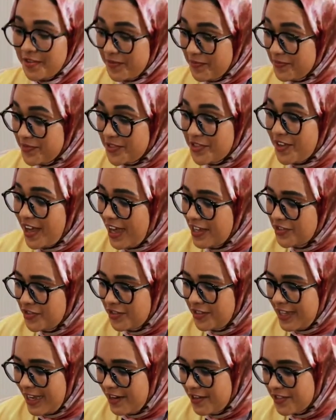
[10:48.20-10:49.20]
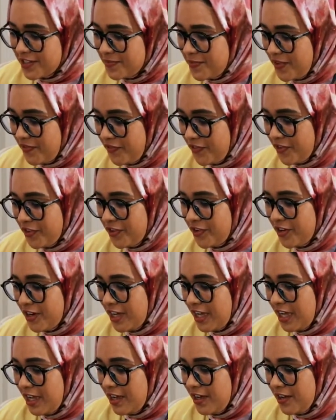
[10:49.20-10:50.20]
So as you tell us before,
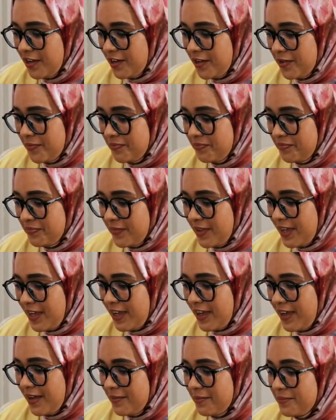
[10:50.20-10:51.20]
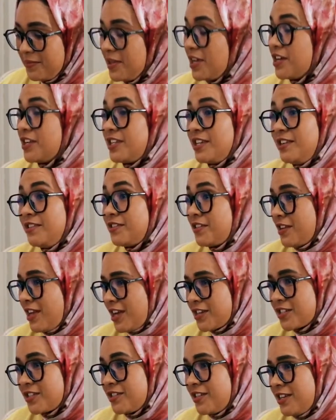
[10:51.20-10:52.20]
MIOT
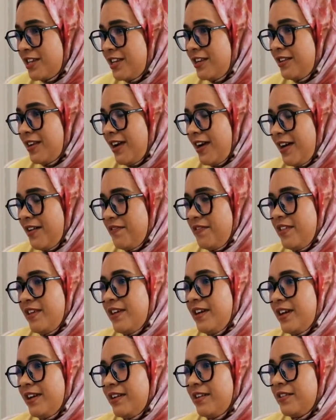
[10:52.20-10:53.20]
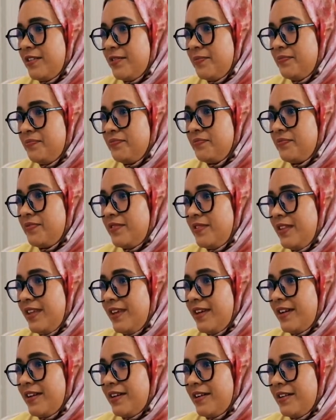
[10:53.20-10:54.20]
International have
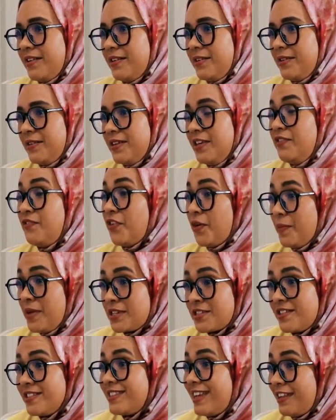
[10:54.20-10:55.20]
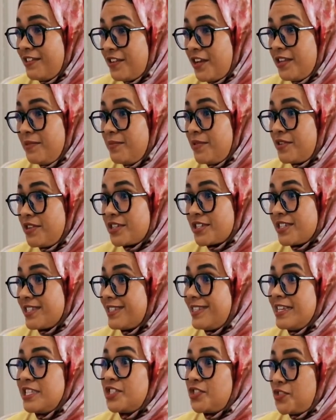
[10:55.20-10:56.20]
their information center in Mauritius
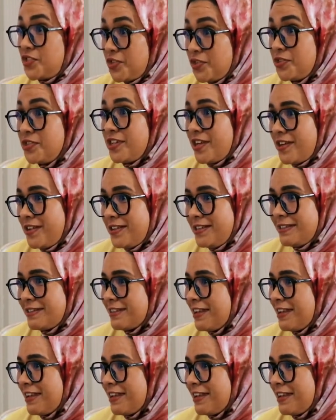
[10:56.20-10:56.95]
since 2 years.